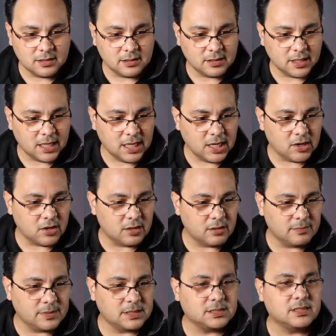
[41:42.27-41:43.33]
here. Let
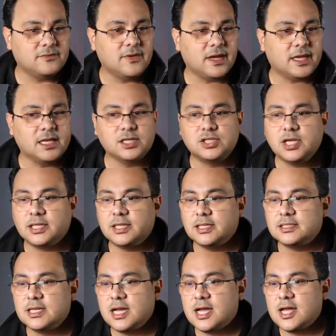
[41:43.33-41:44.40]
me see if I can check the
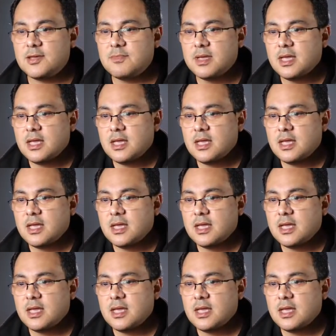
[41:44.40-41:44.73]
time.